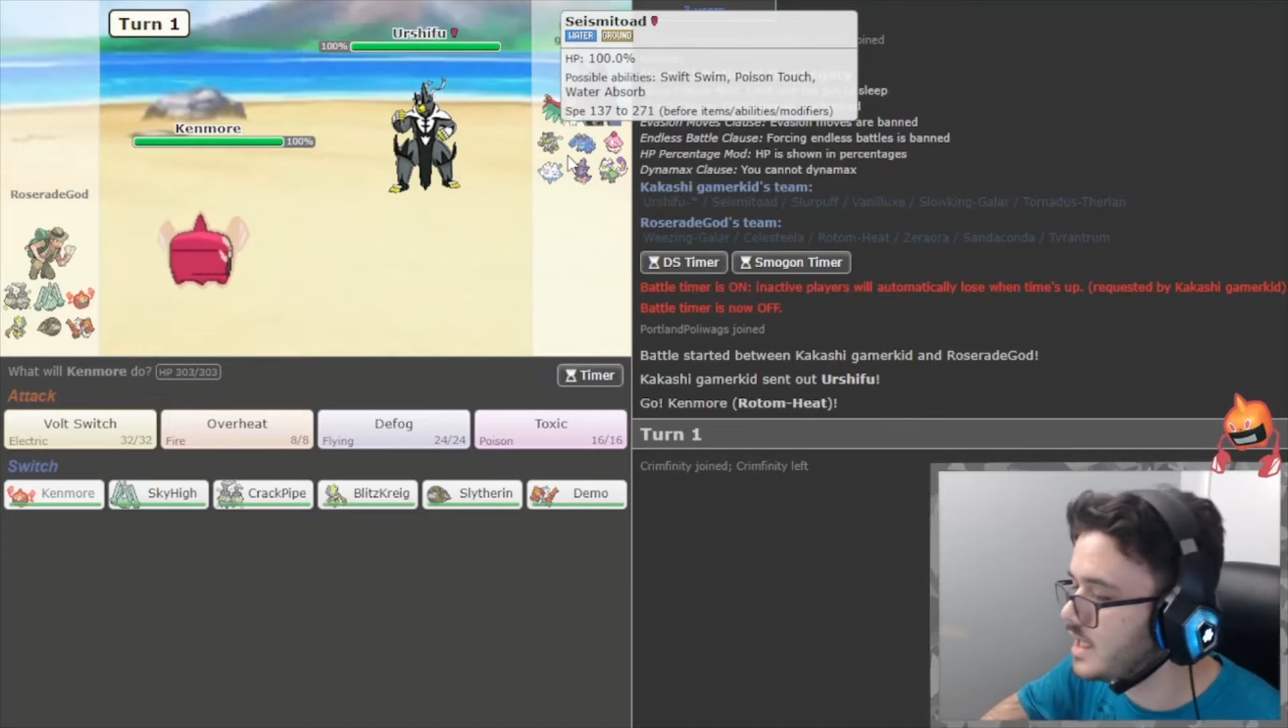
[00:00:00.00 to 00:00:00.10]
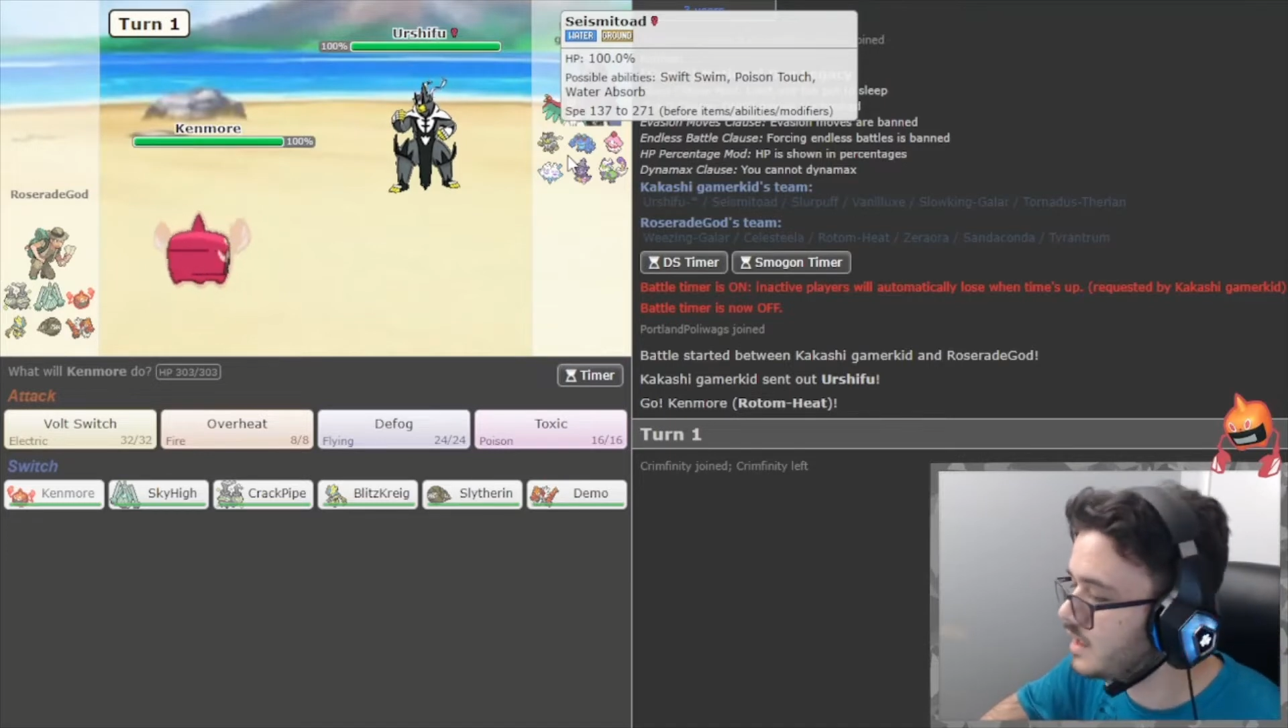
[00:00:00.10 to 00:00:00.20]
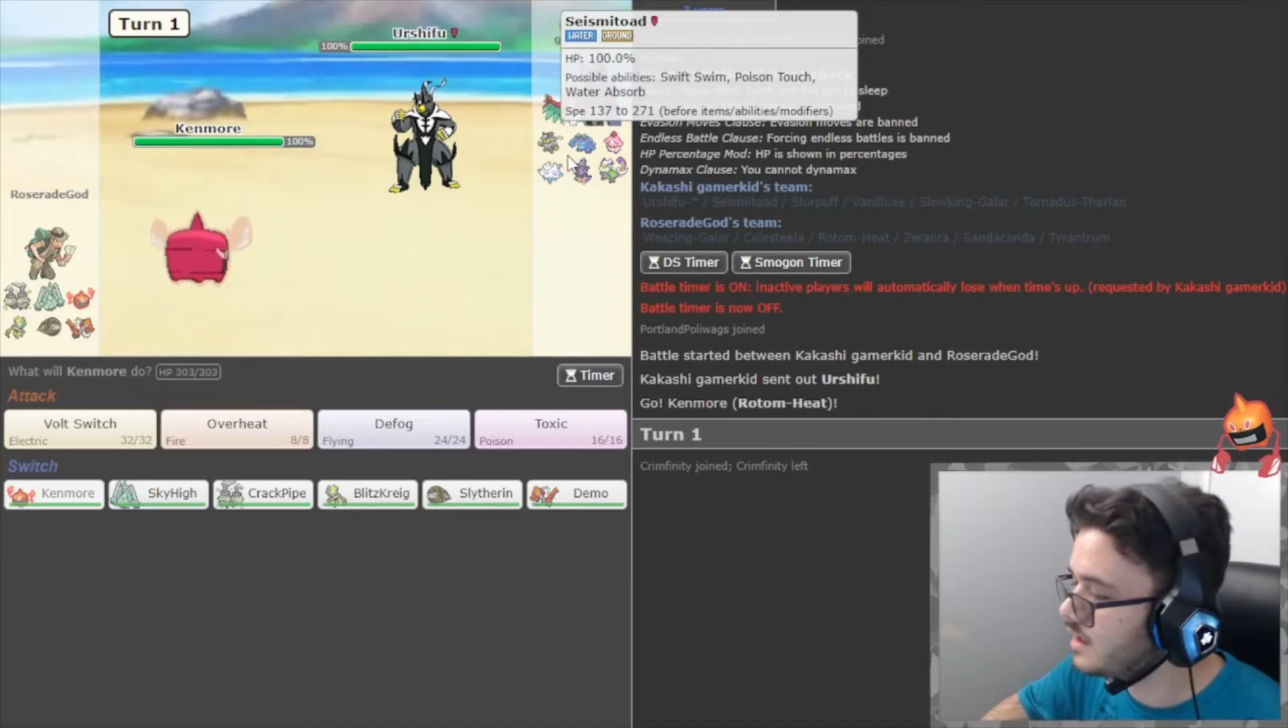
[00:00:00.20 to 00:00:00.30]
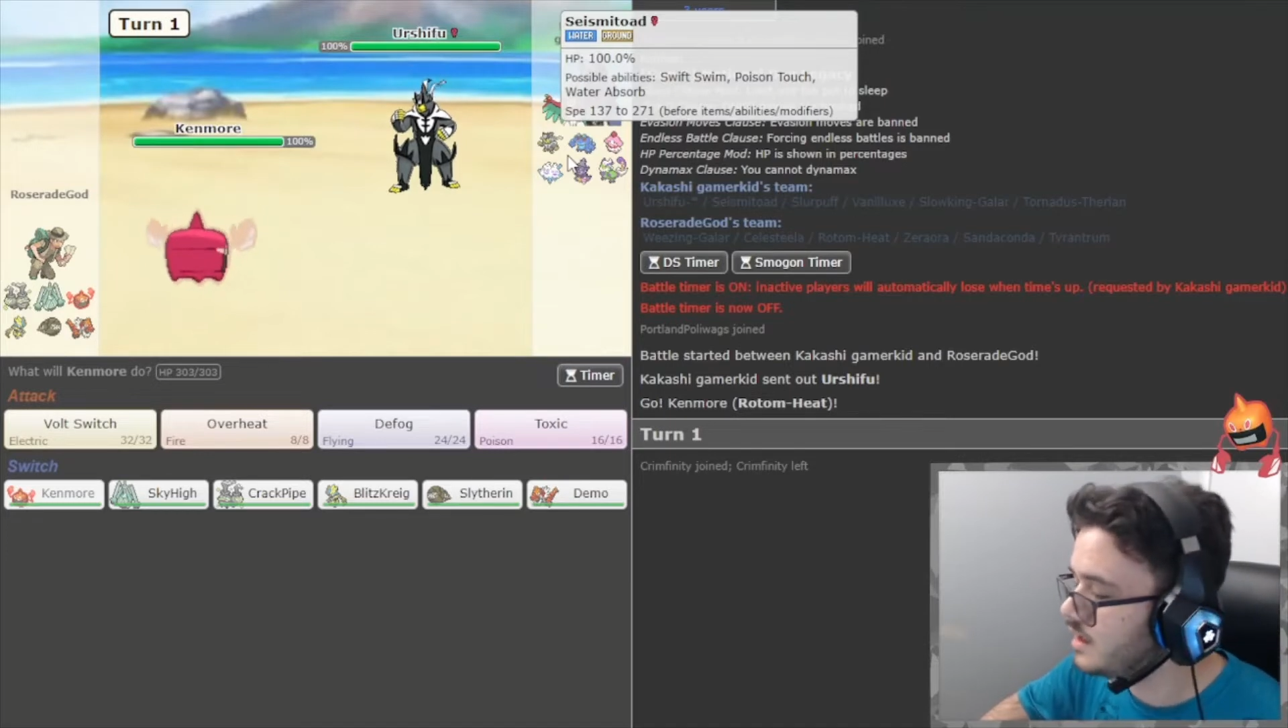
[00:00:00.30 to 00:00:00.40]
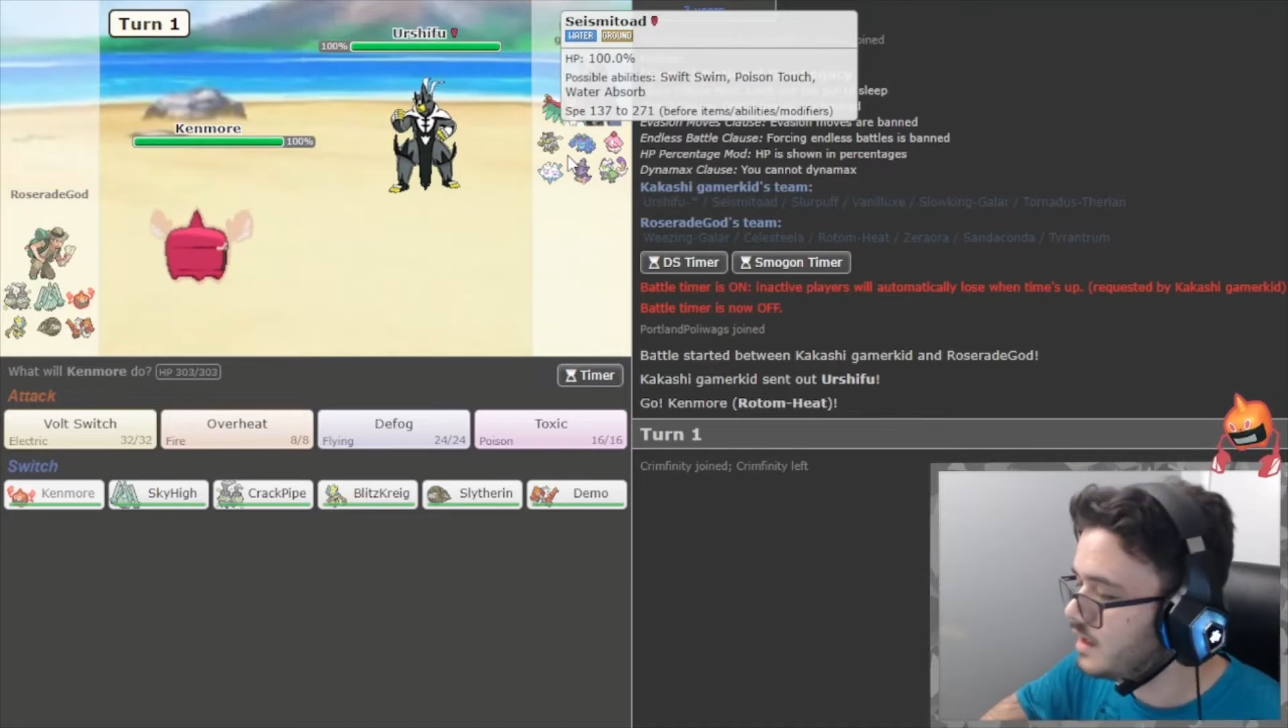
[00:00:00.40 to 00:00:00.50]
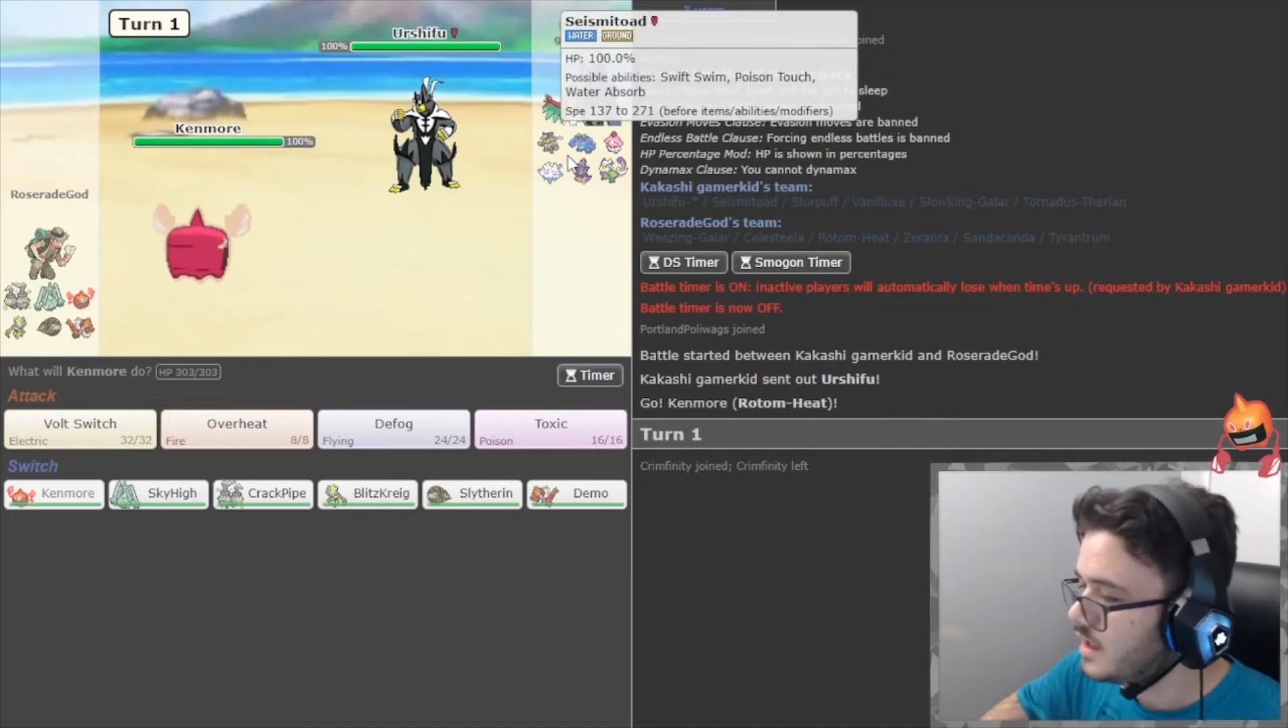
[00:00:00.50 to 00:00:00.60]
in.